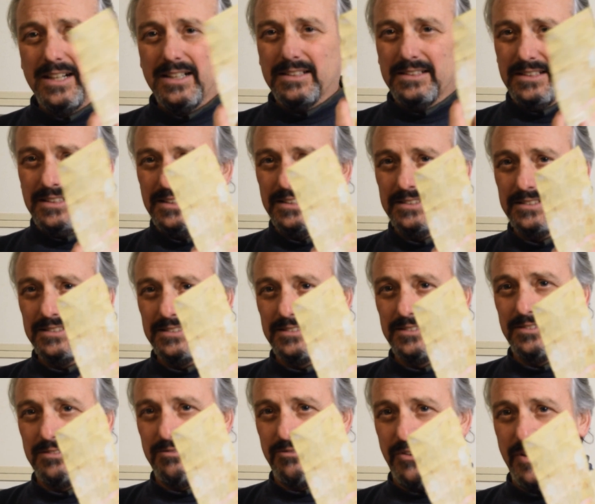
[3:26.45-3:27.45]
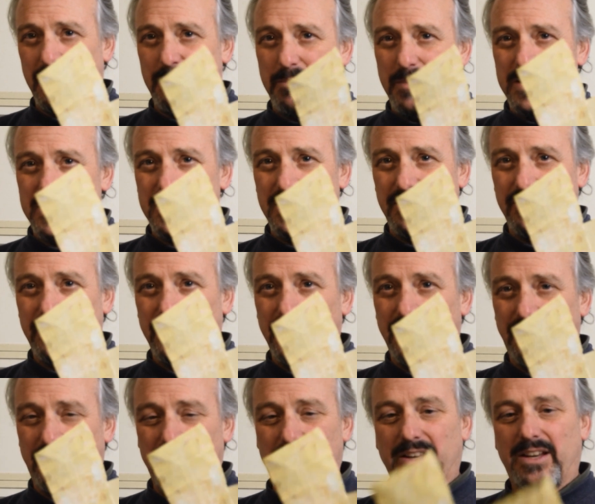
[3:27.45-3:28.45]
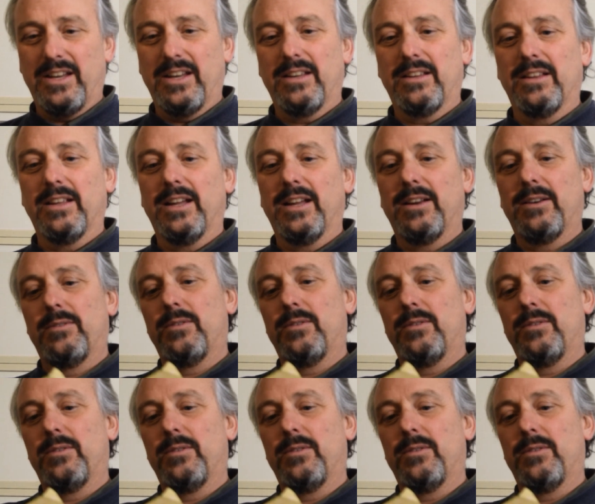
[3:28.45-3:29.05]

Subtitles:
and fake myself into thinking that,